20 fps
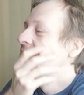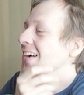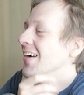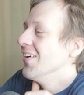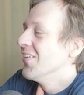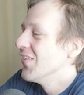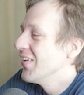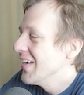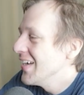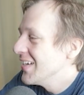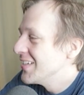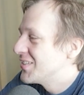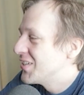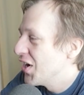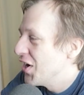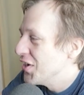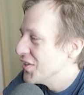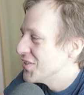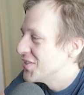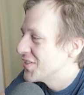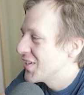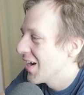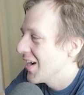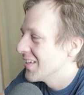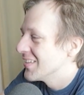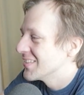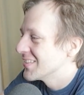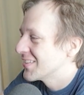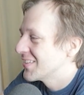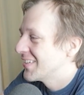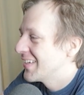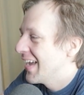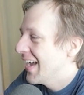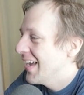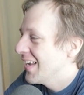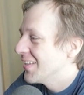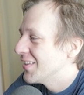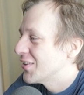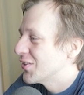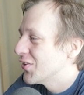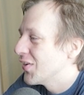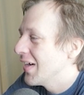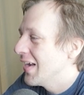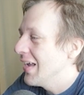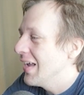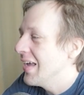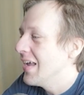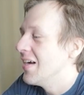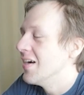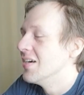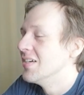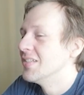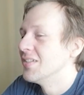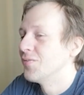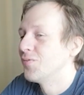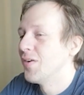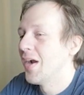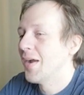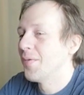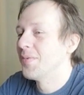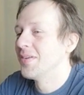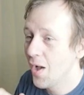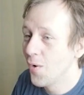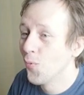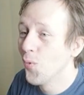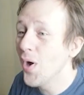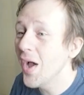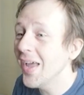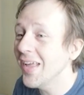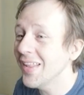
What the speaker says: When your turn starts, gain 3 energy fragments. What?